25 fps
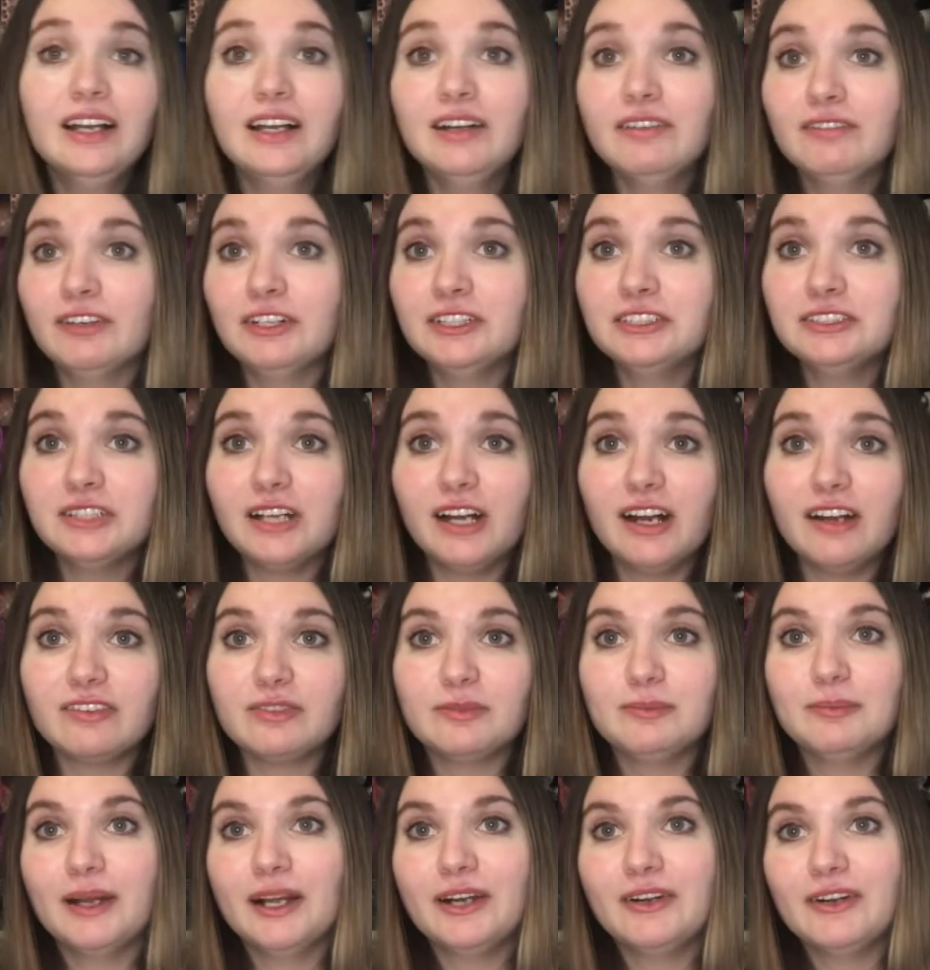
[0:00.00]
First off,
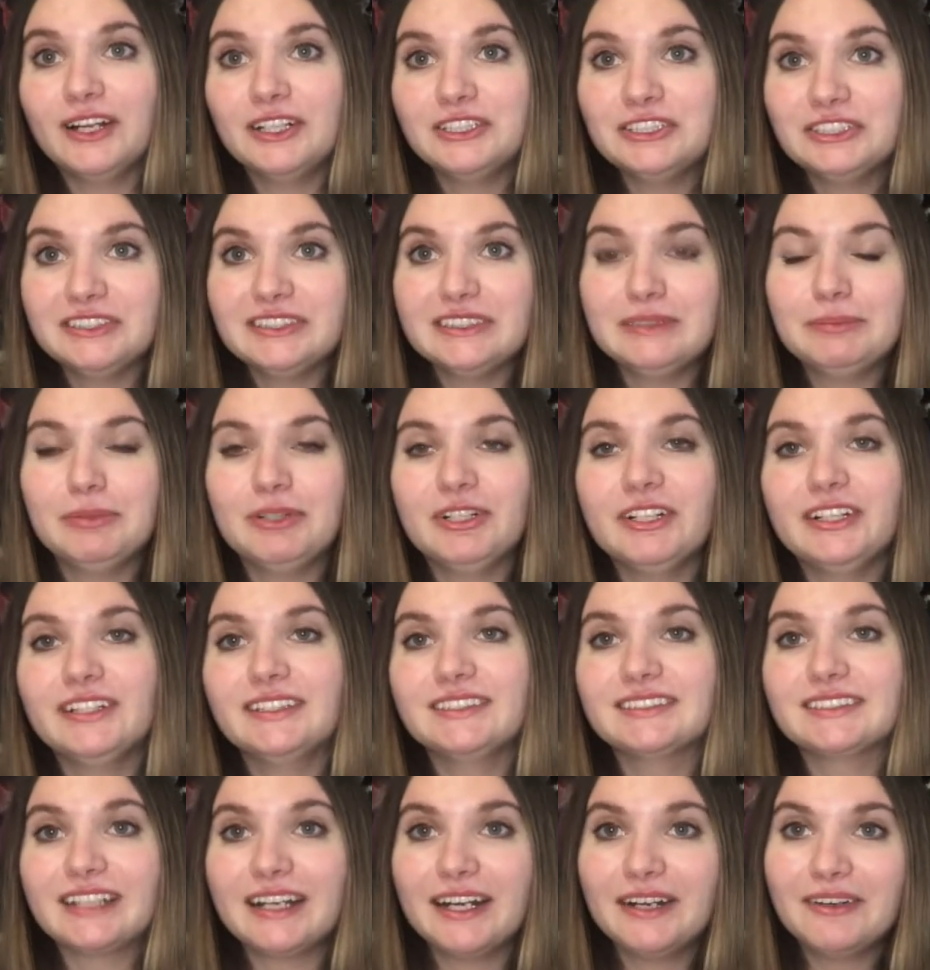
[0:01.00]
my rush
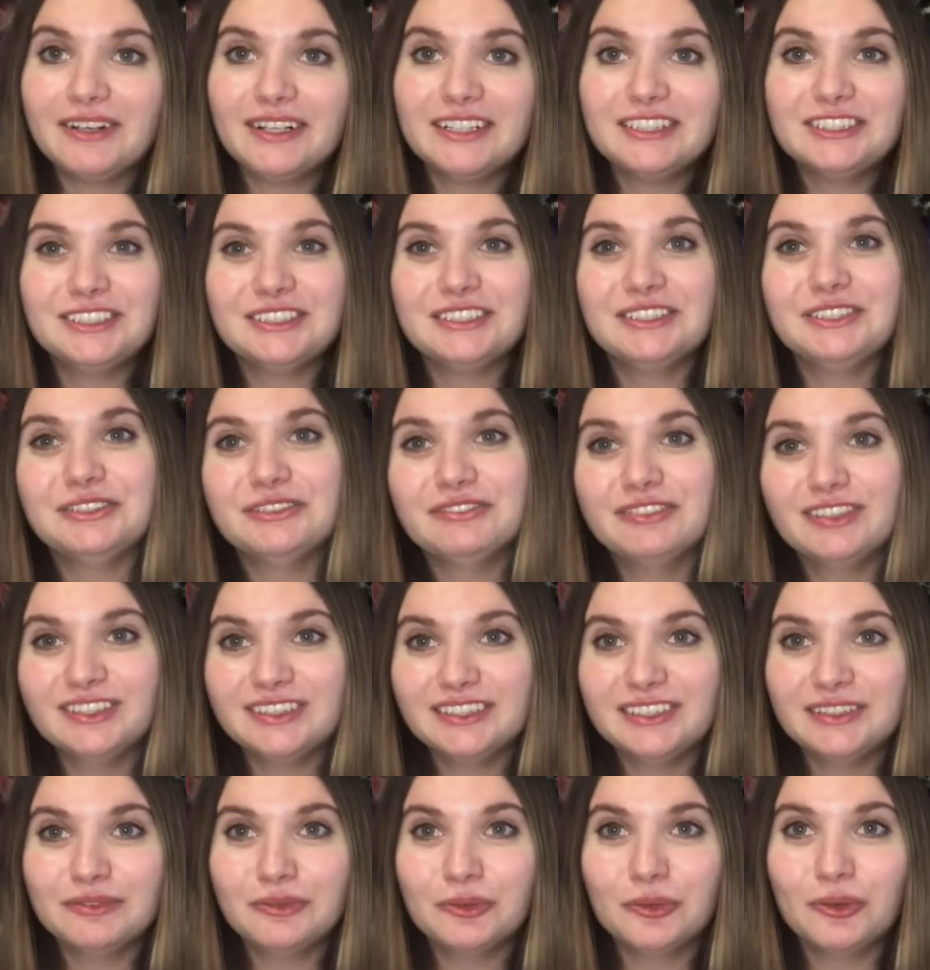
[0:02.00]
experience. I rushed at the
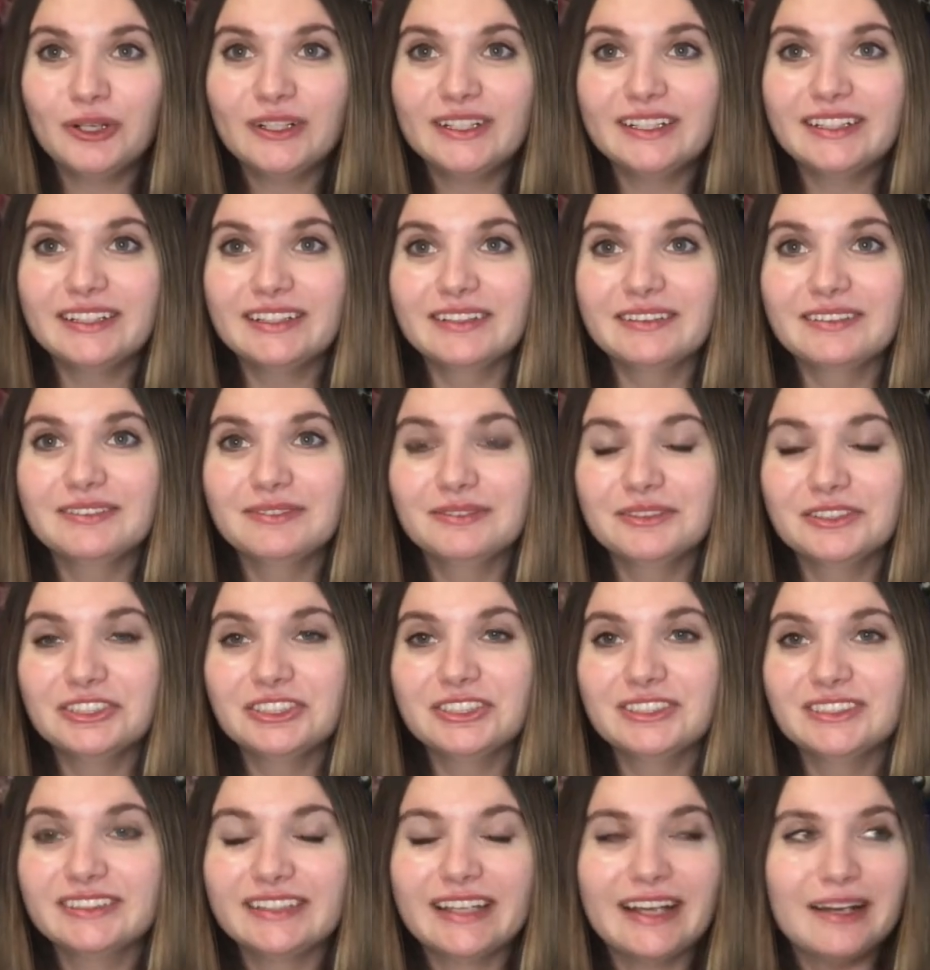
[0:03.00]
University of Oregon, which
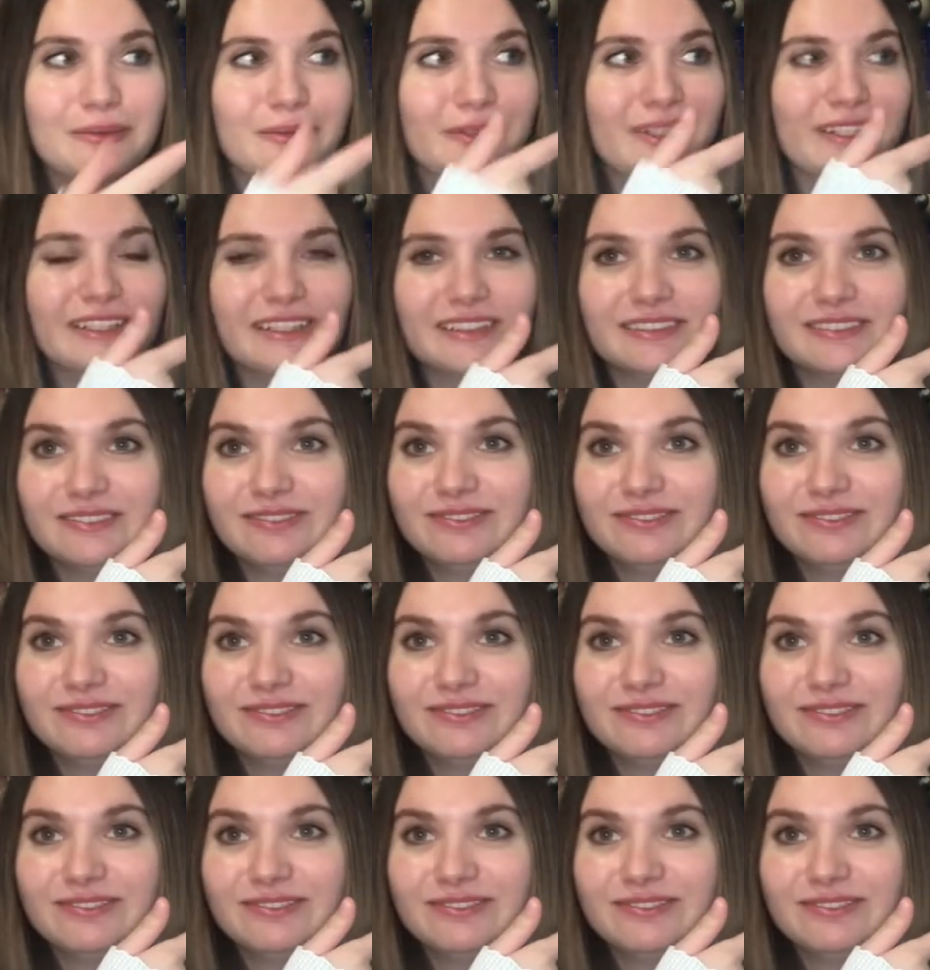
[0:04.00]
is that way.